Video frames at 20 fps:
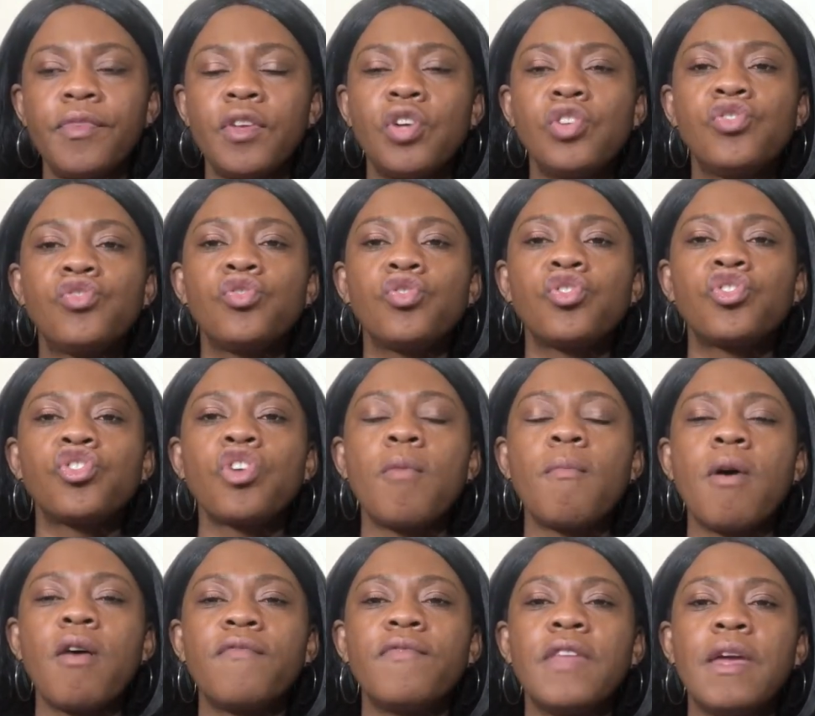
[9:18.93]
So
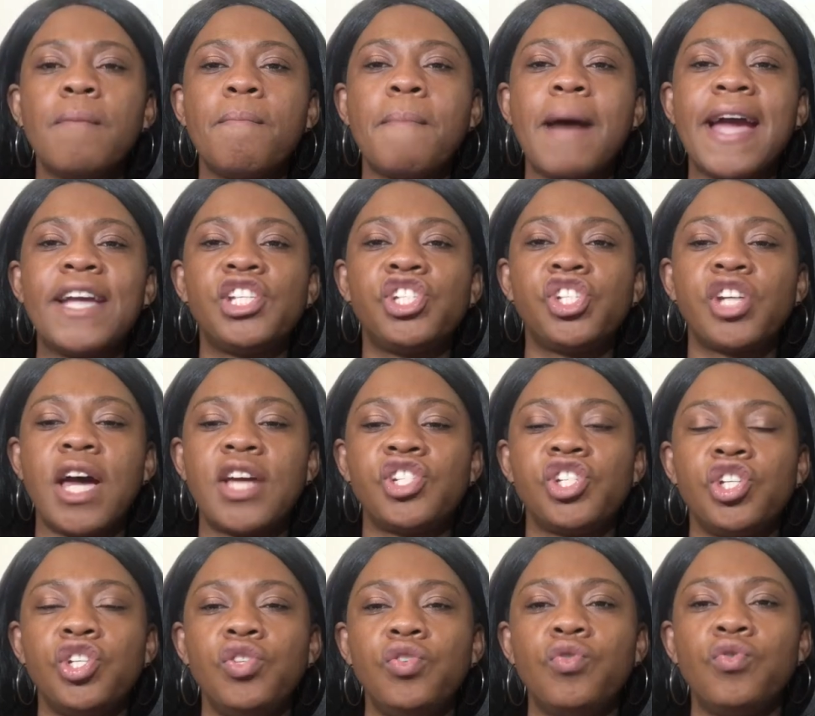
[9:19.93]
some of them might
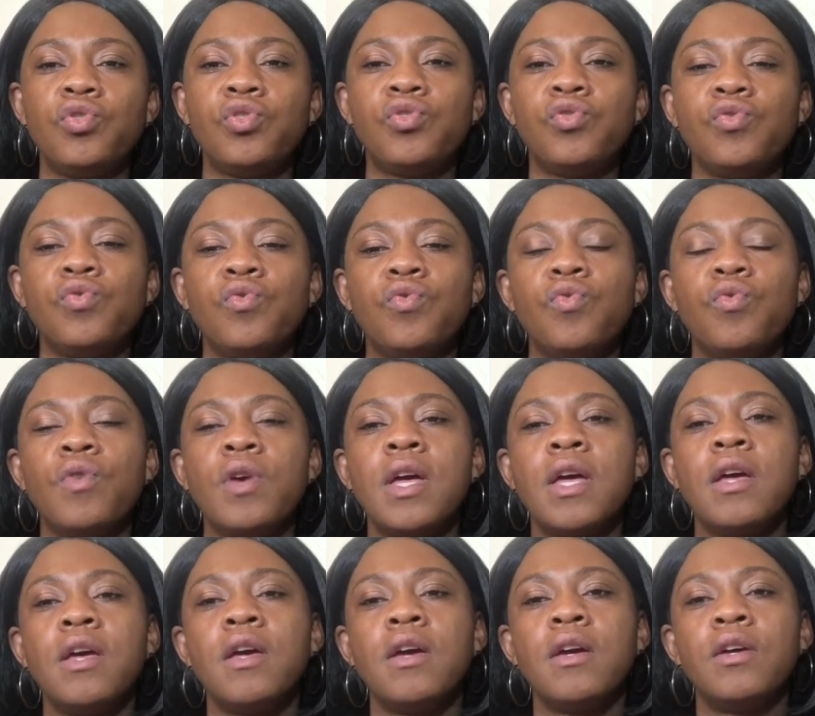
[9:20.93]
charging you to
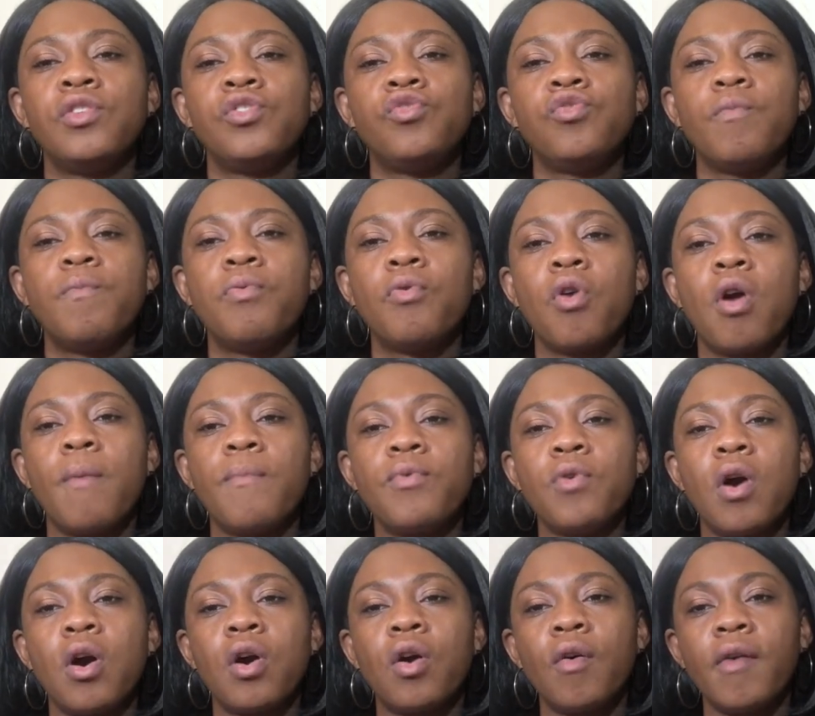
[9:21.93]
pull up
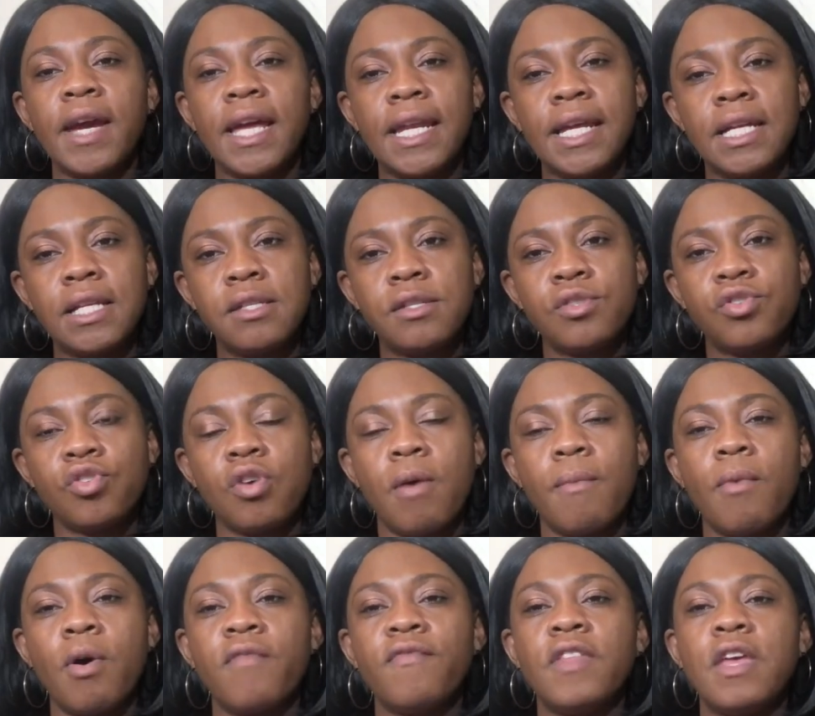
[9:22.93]
your credit,
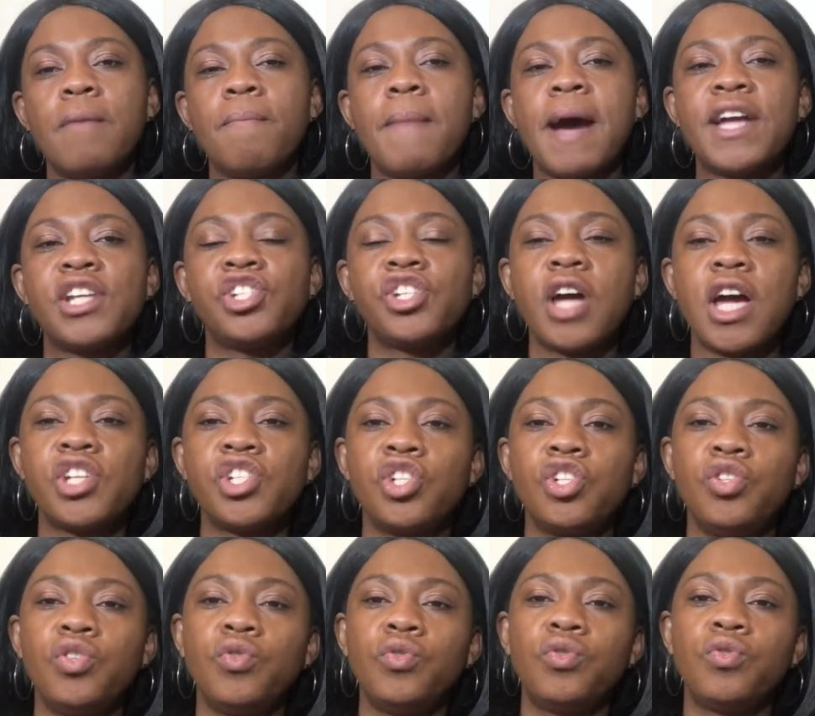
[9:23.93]
some of them might
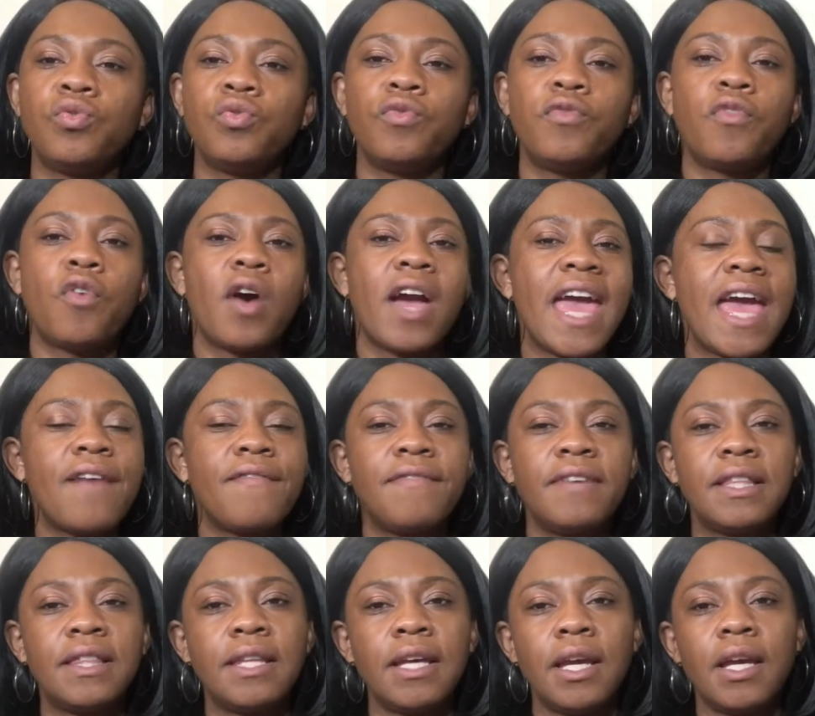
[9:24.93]
charging you for
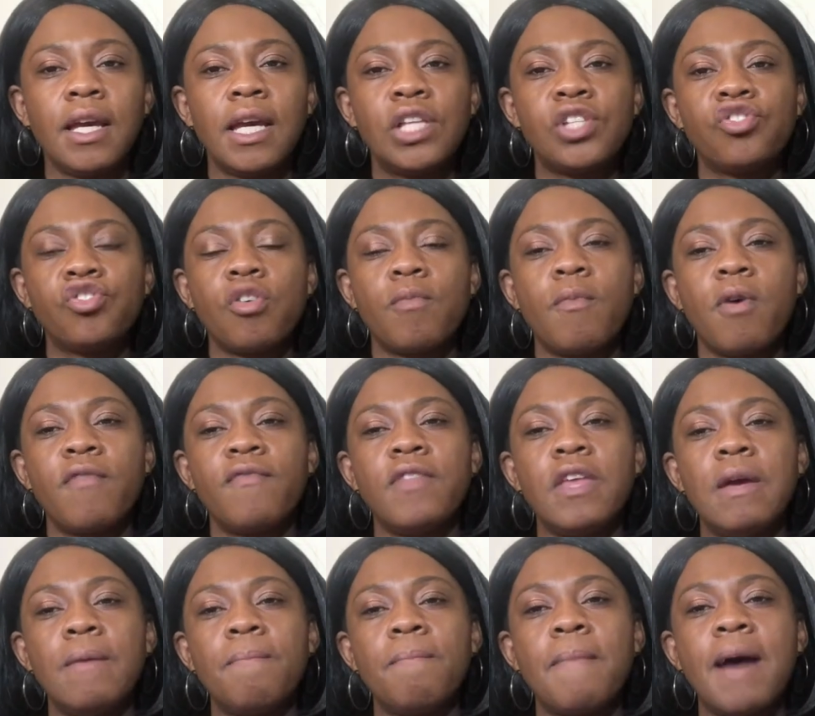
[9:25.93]
everything, and some of
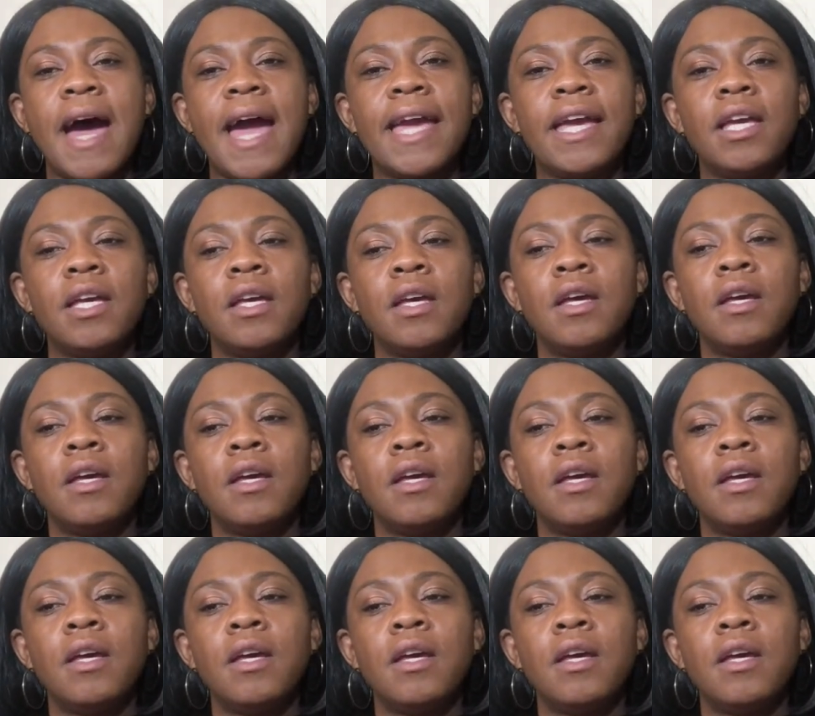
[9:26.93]
them might